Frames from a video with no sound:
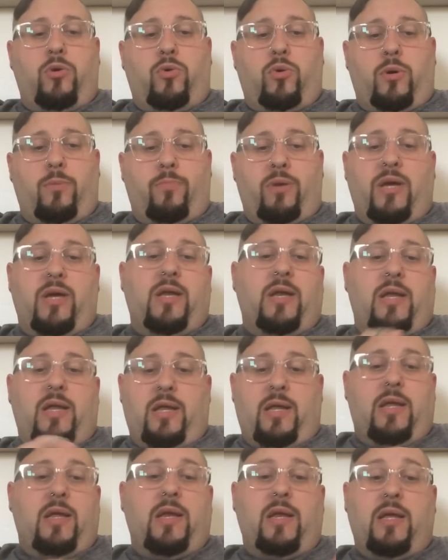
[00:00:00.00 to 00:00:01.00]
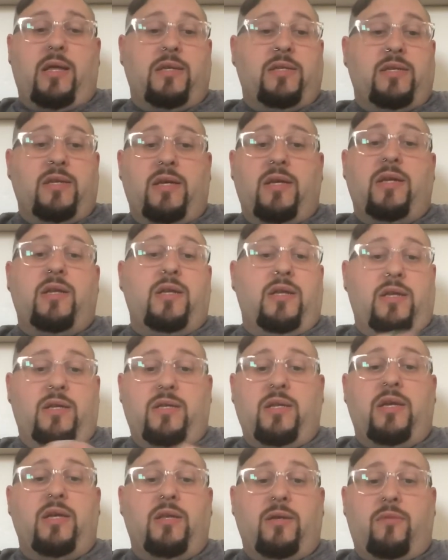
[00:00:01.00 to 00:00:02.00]
but it
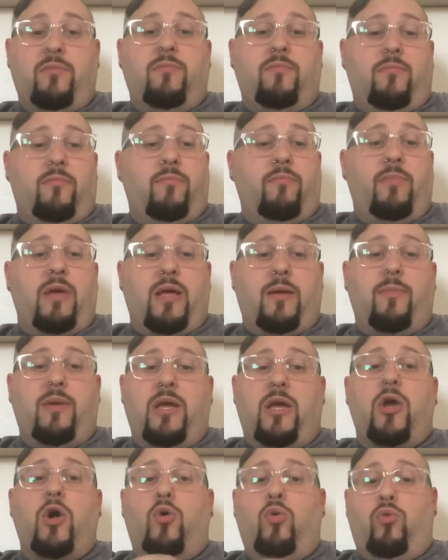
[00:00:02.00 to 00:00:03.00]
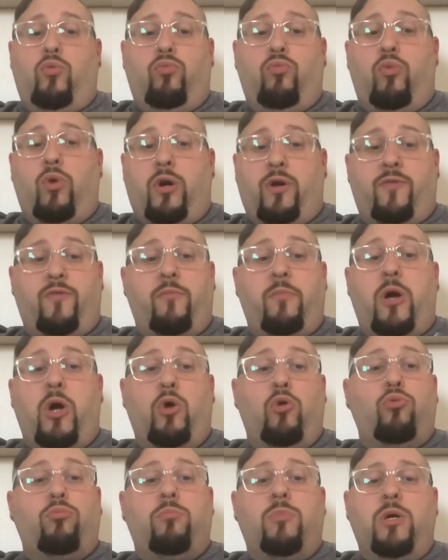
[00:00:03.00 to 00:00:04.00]
did make me go work from
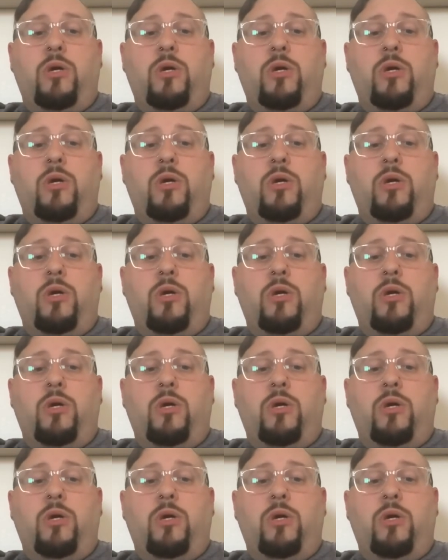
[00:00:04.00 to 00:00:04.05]
home.